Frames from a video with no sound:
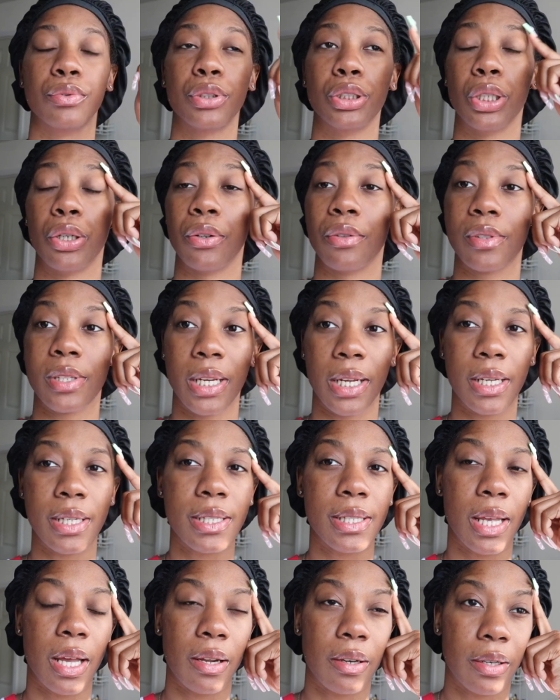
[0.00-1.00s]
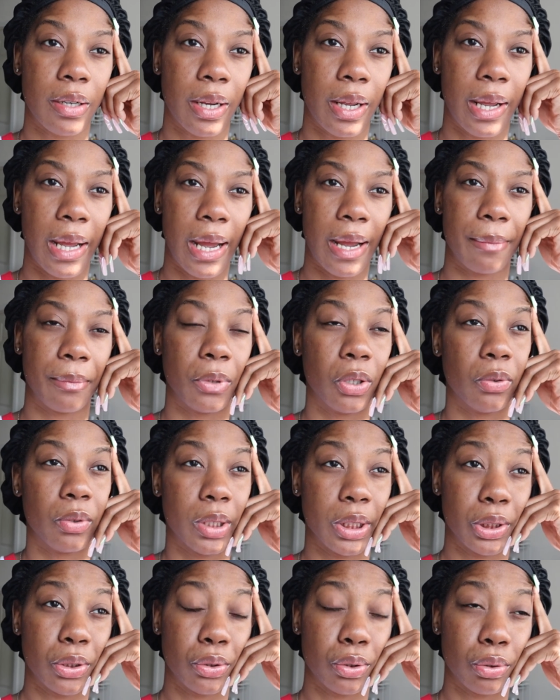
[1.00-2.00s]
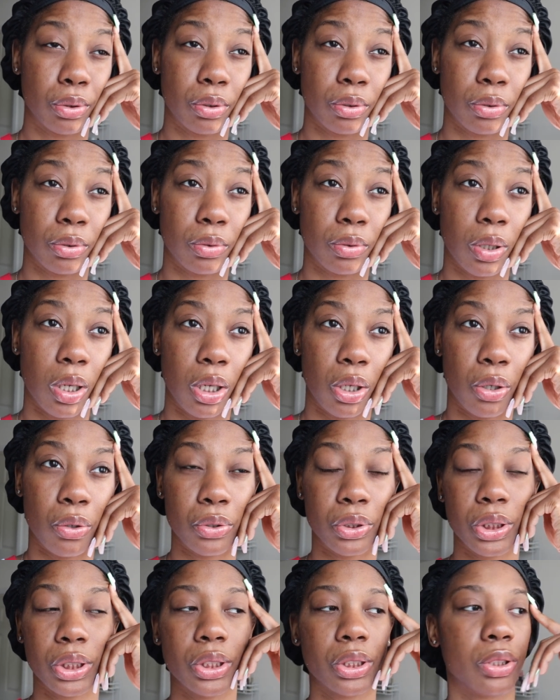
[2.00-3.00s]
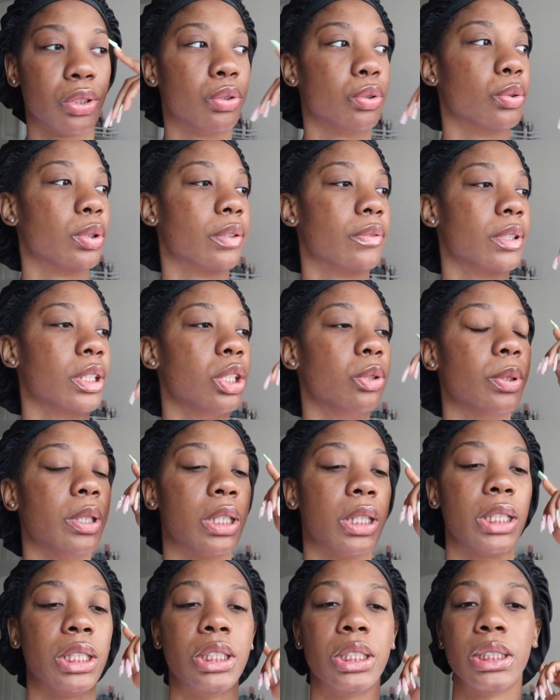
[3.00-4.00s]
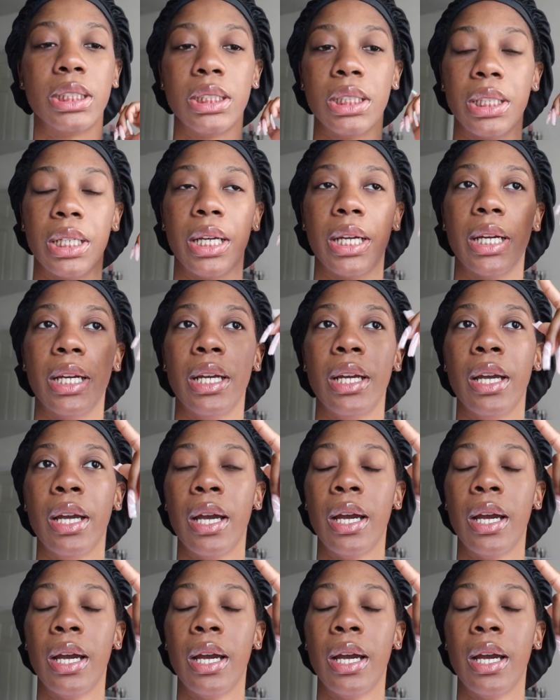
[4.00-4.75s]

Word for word: So today is Saturday. I'm going to go to the store really quickly just to get